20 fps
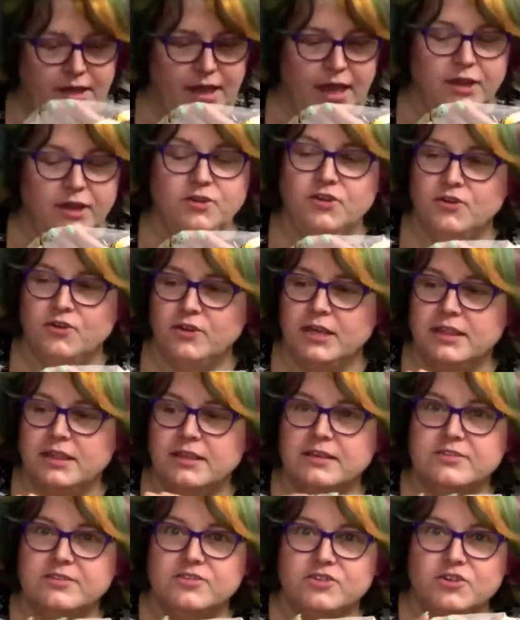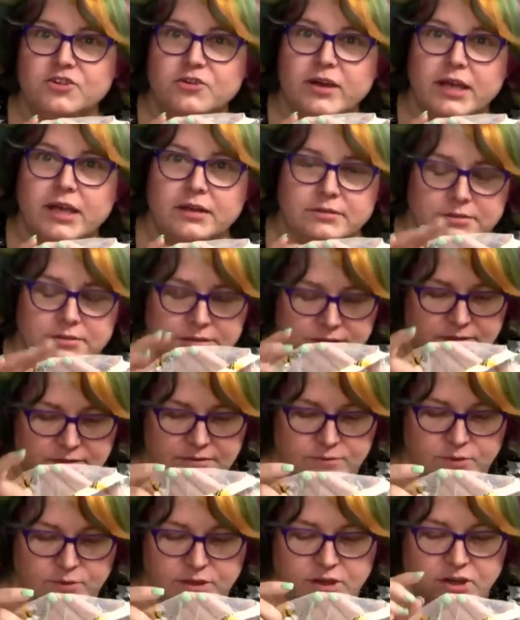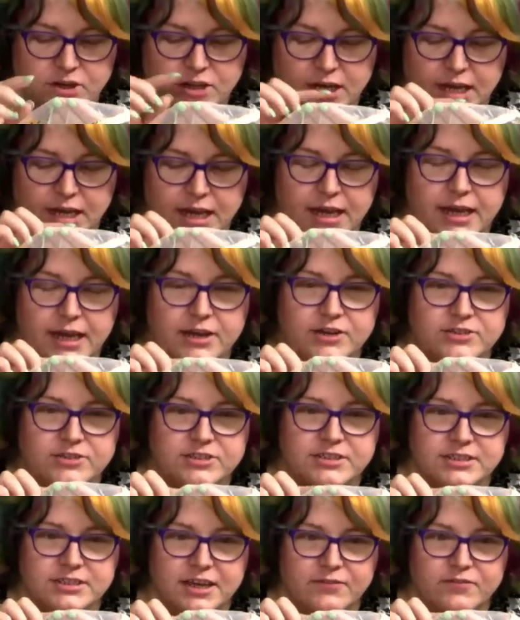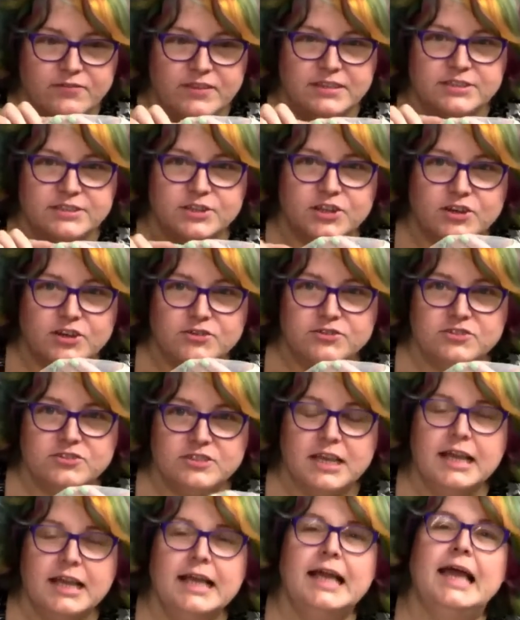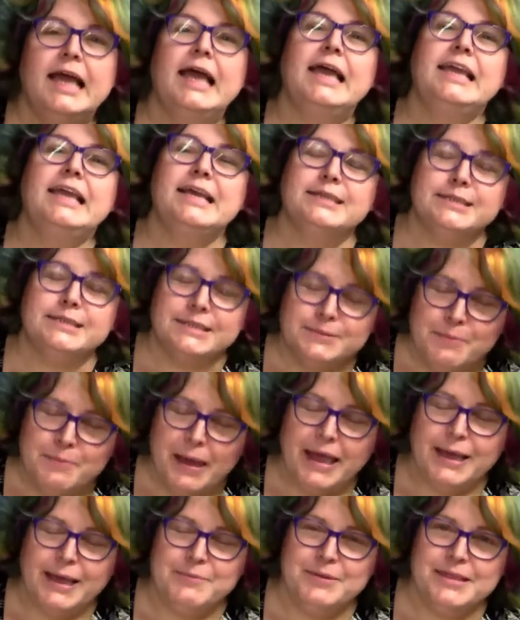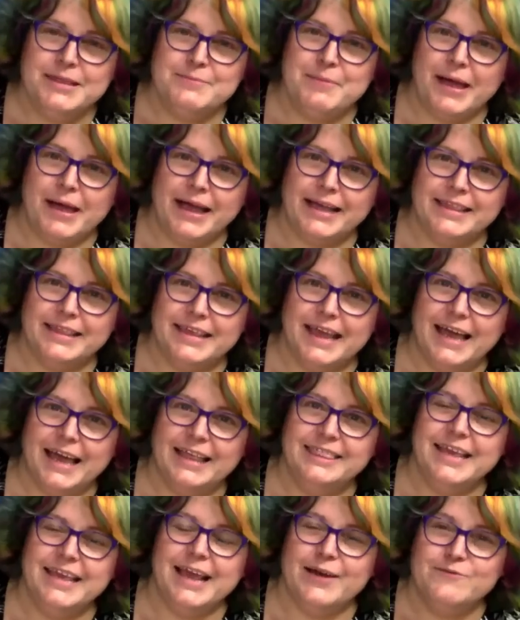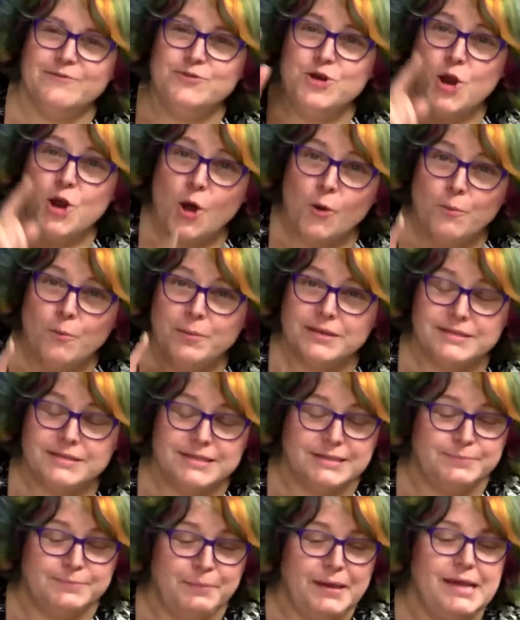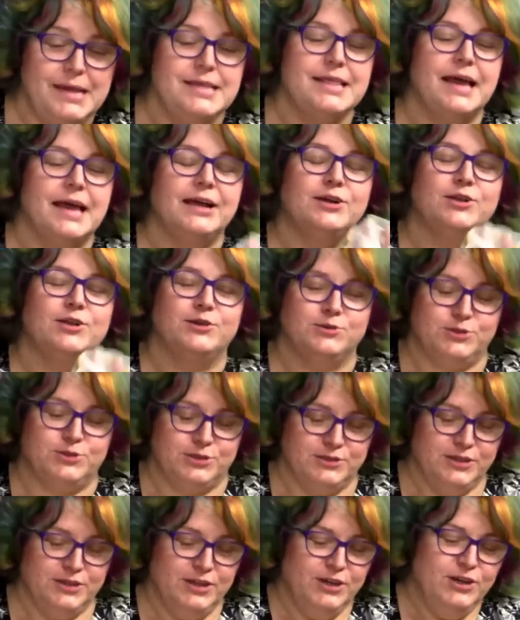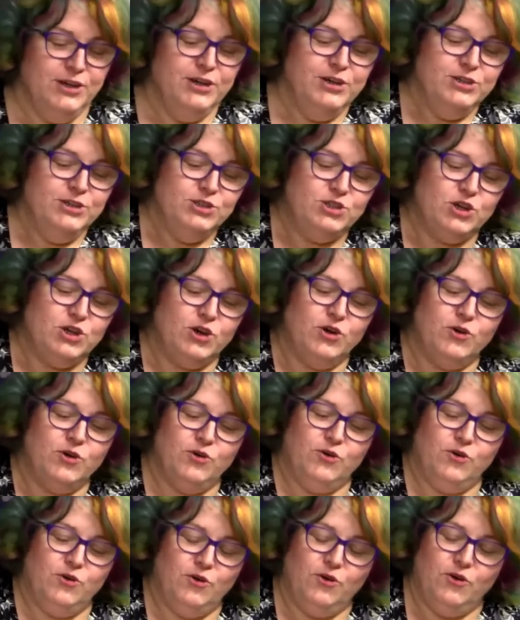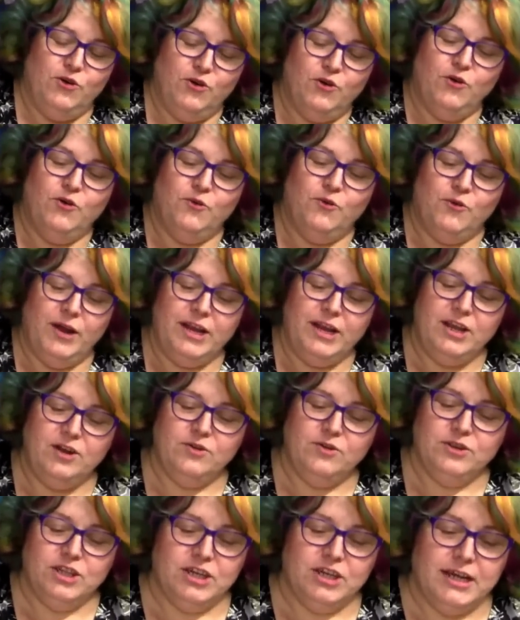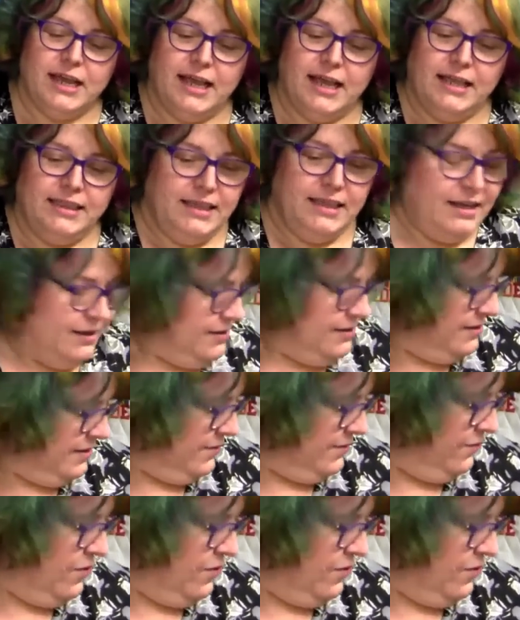doing this to it when they're looking at your stuff this close? You smack them in the back of the head. They have no business being that close. So when you look at this from a